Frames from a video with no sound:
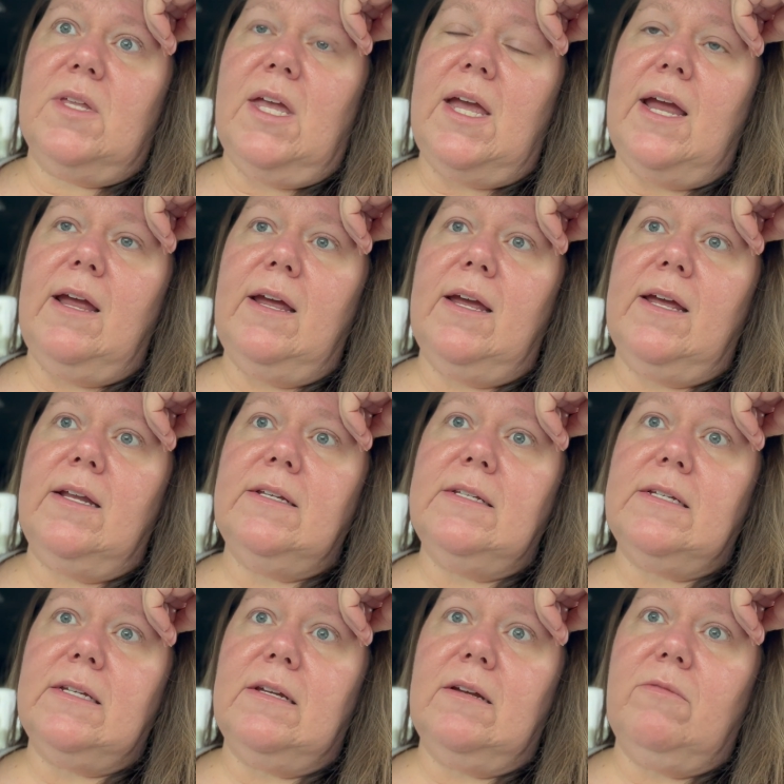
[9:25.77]

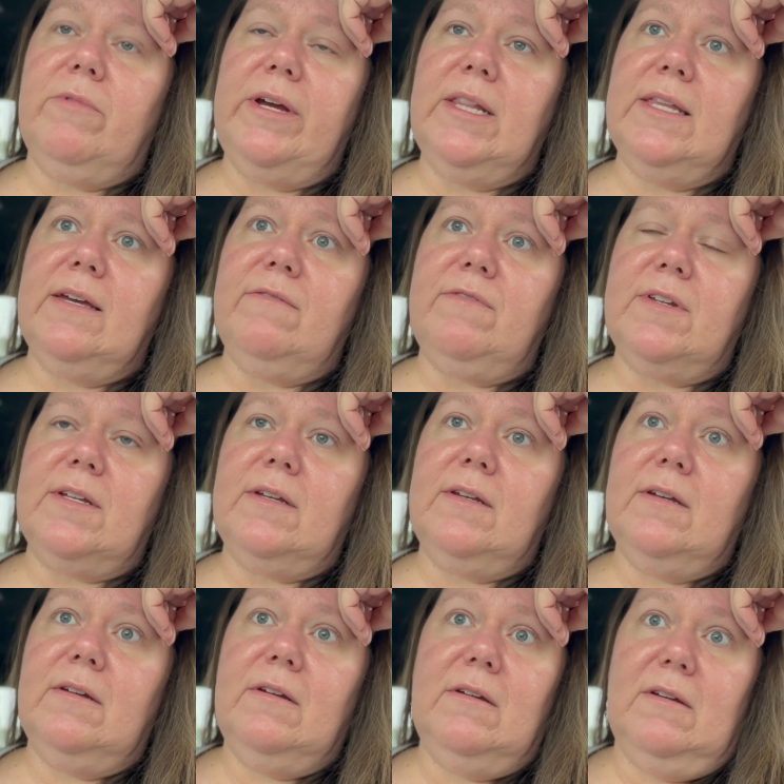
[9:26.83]
And we lived,
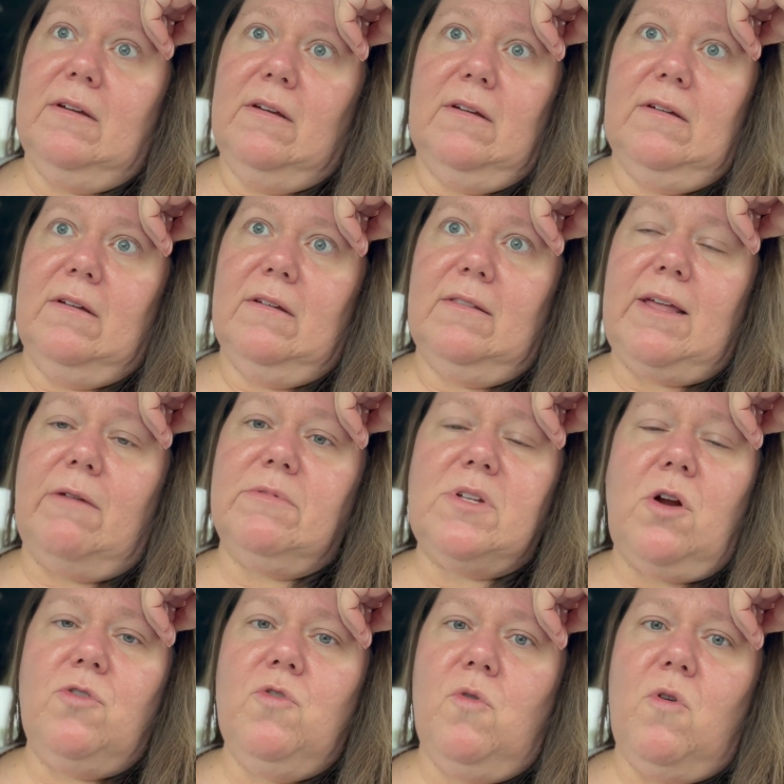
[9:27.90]
that was
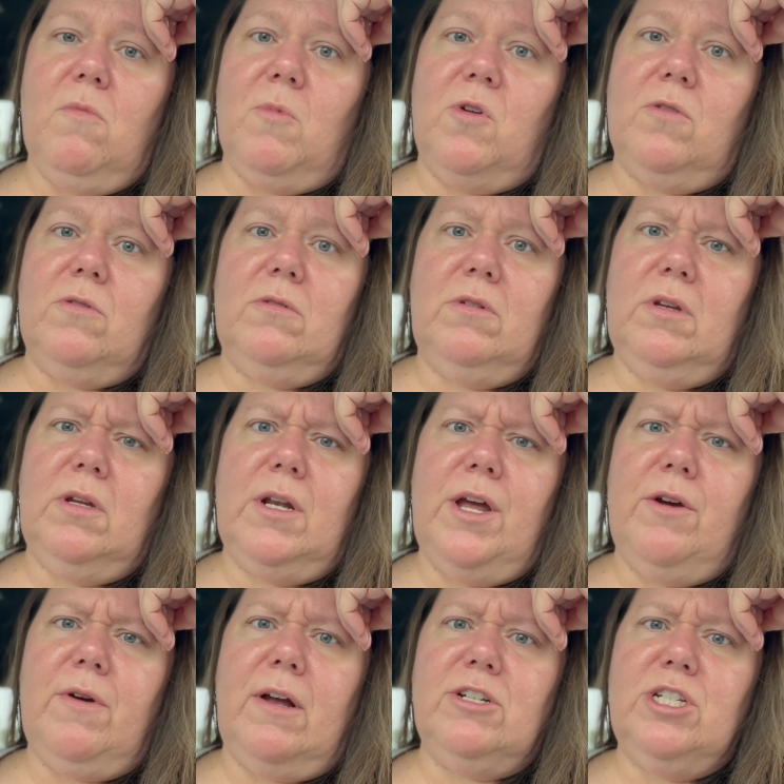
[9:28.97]
our normal,
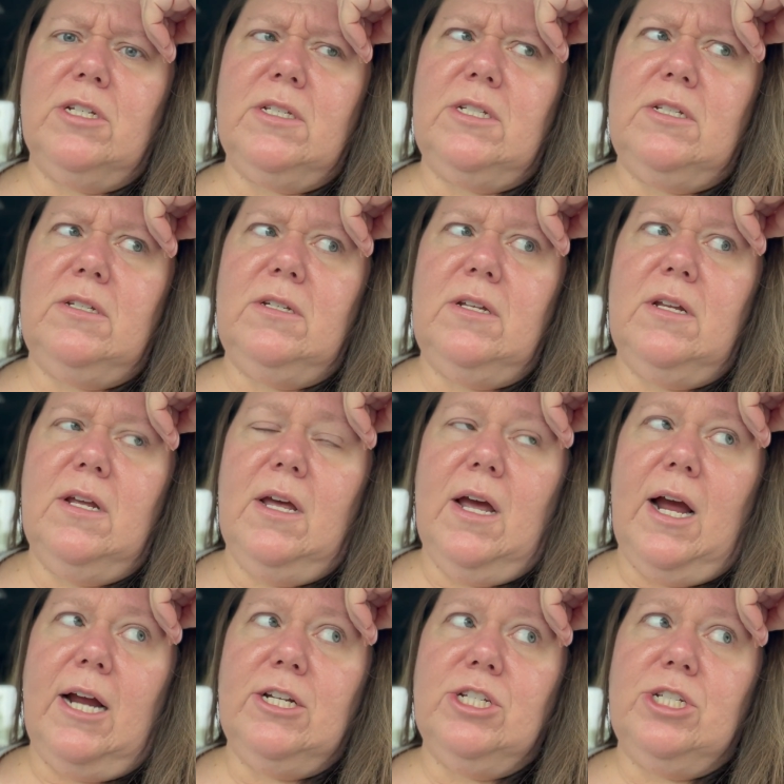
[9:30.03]
I just
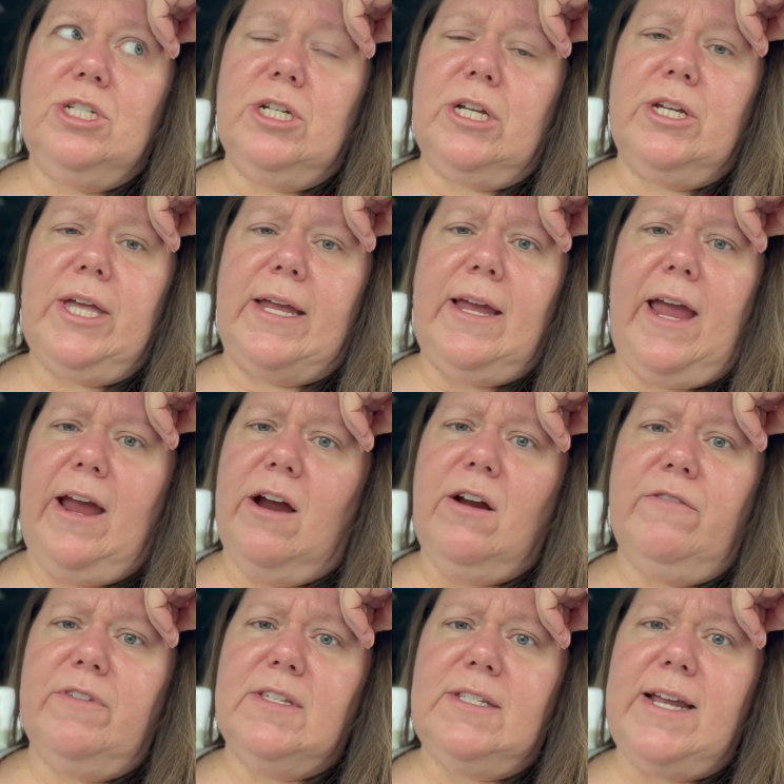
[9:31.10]
took care
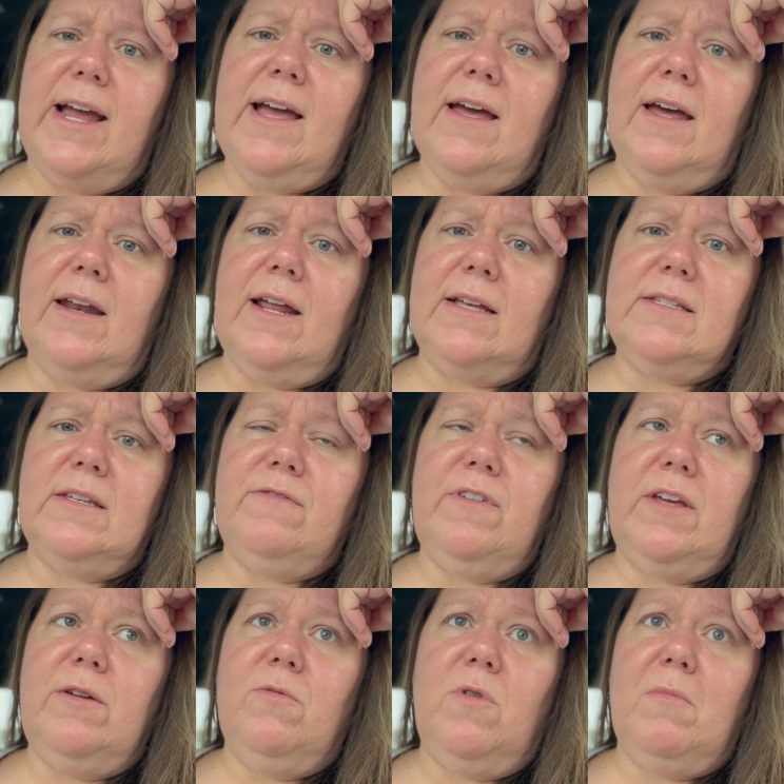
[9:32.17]
of his dad as if
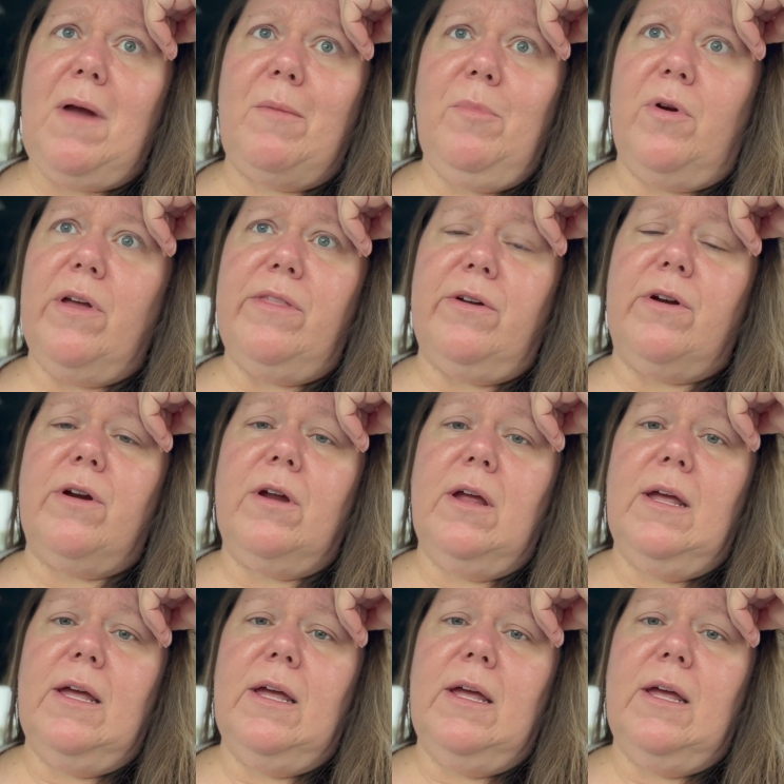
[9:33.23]
he were my brother.